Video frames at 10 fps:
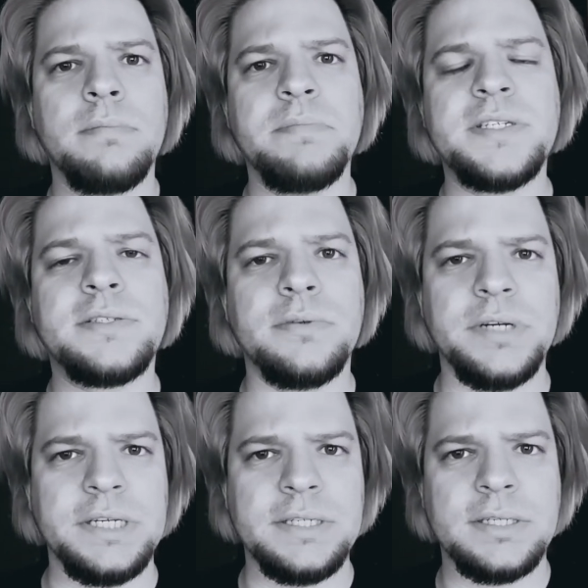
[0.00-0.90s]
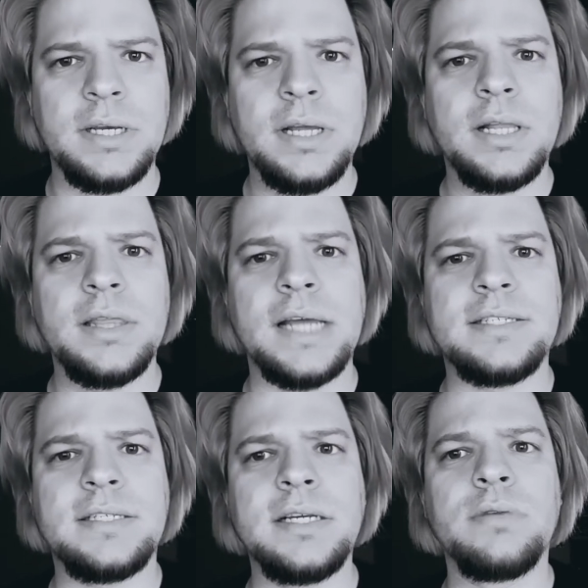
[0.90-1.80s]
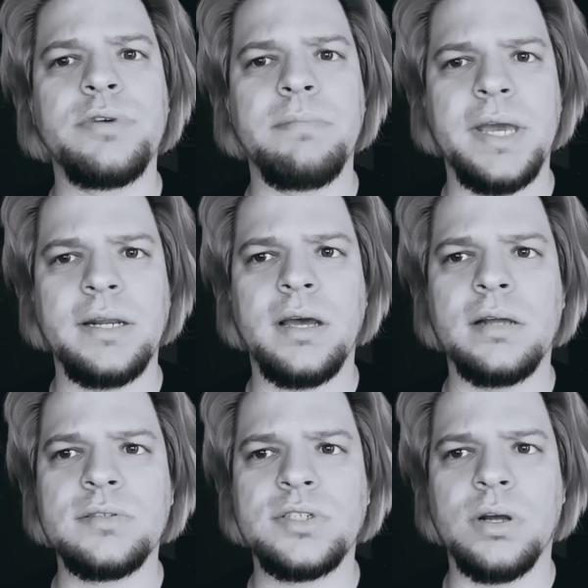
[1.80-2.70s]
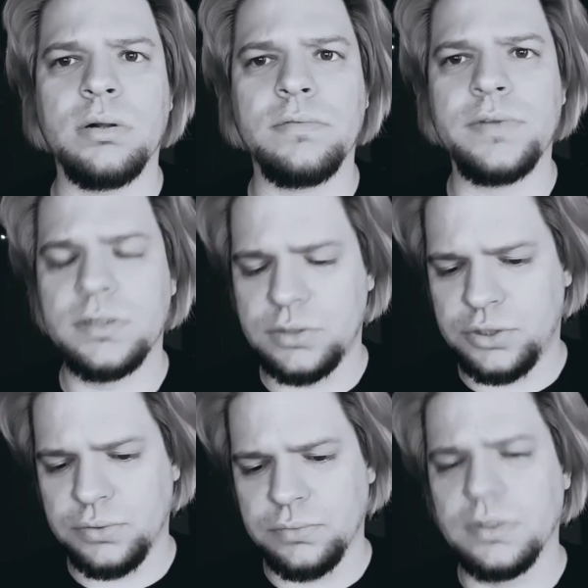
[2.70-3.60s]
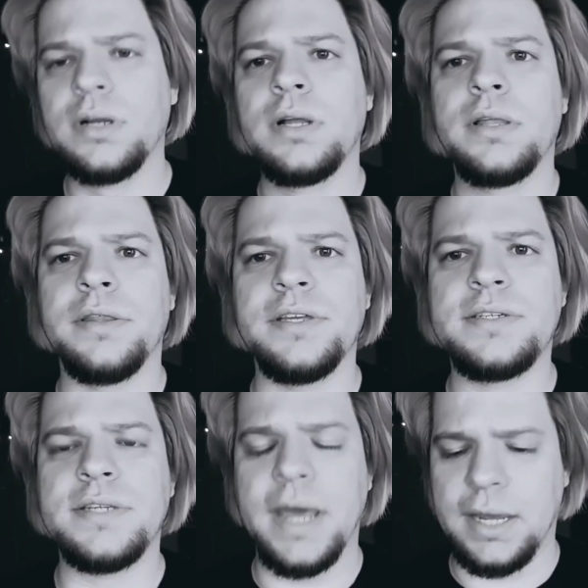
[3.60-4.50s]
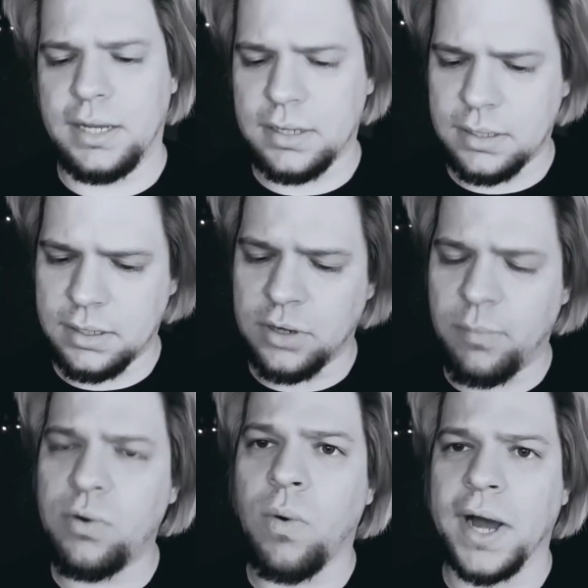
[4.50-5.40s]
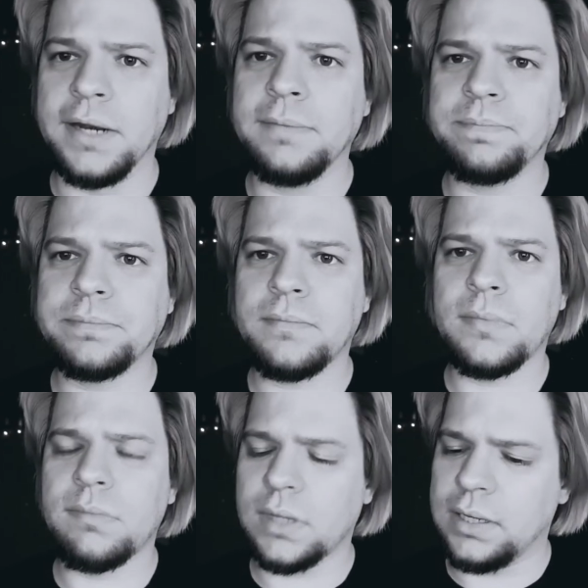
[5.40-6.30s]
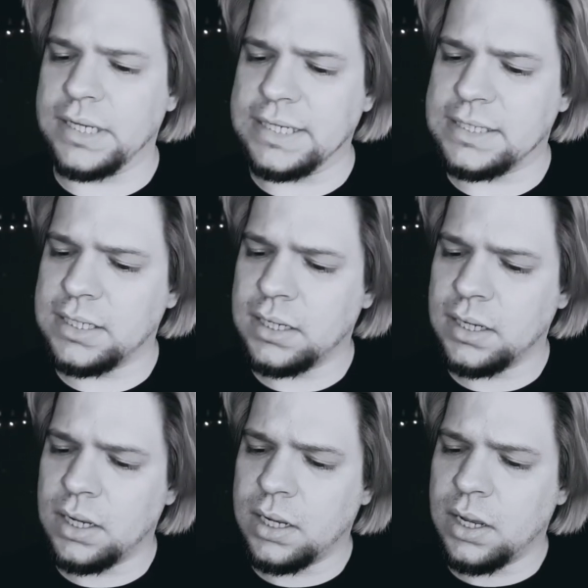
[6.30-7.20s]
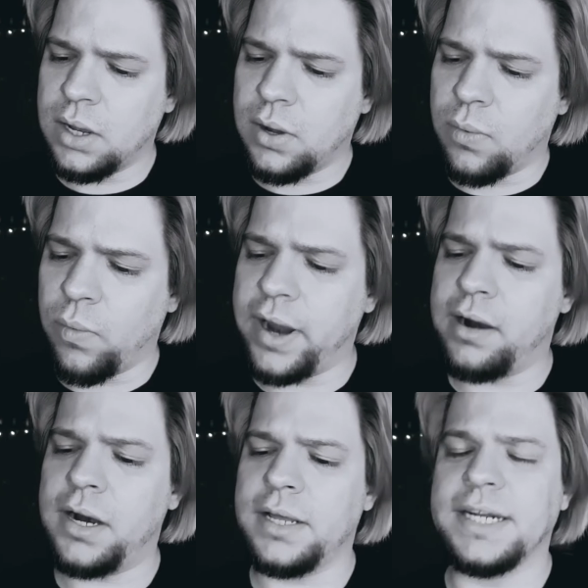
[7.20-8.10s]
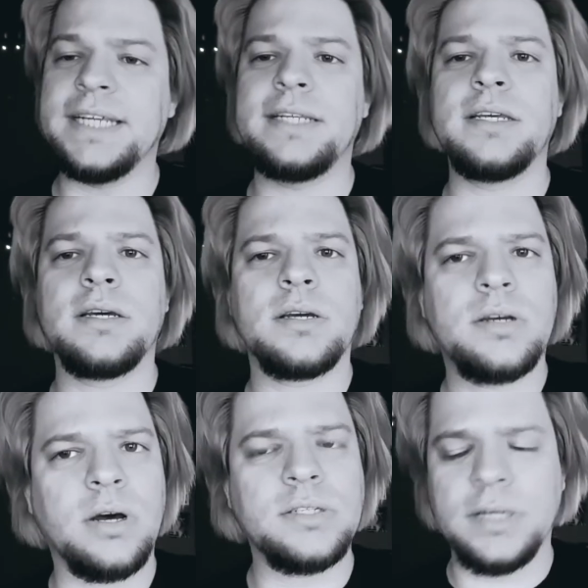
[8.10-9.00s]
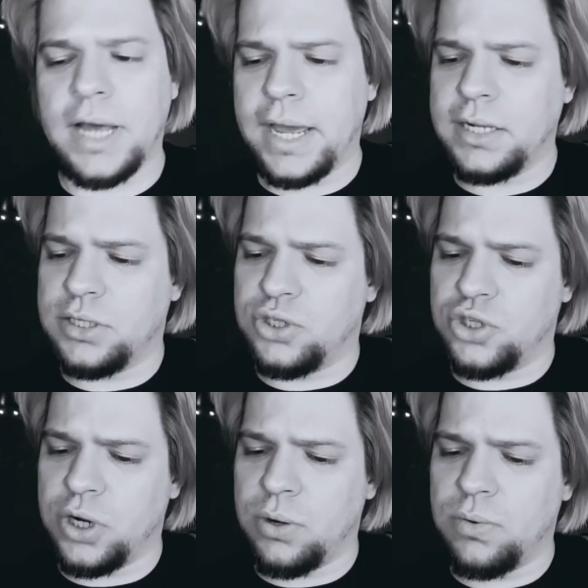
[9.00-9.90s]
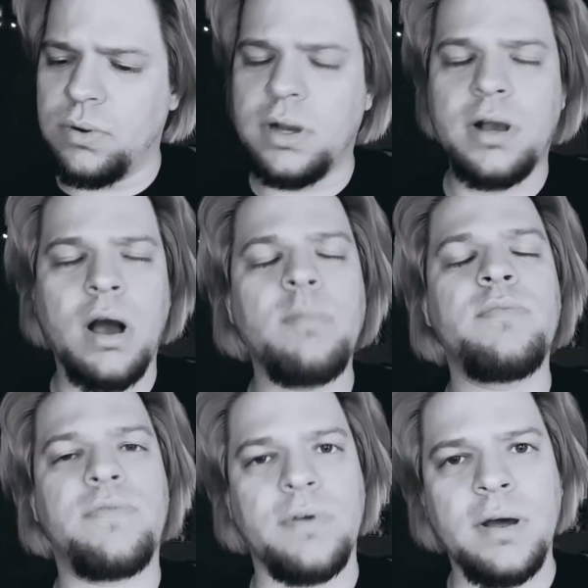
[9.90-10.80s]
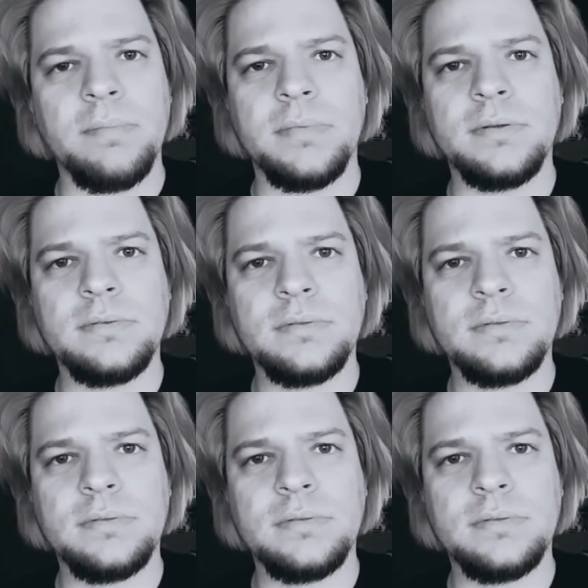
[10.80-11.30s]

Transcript: mysteries that still remain unsolved to this day. Number one is where did Cotton Eye Joe come from?